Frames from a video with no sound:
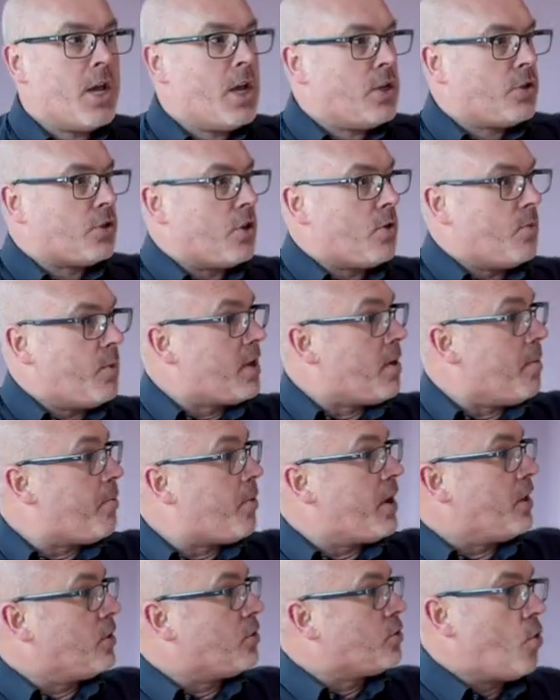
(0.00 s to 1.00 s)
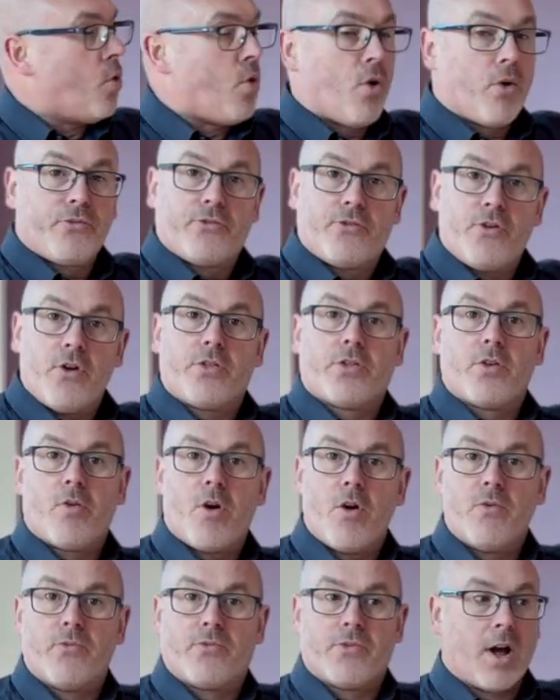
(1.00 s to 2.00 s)
so that we can bring a door further
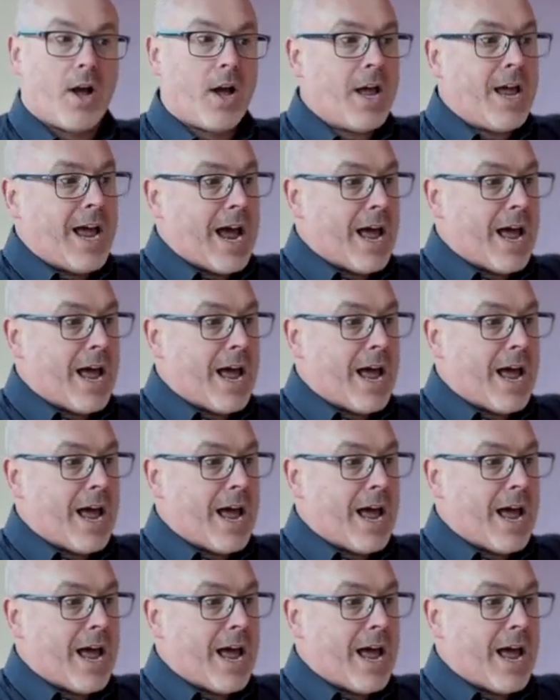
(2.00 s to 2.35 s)
over,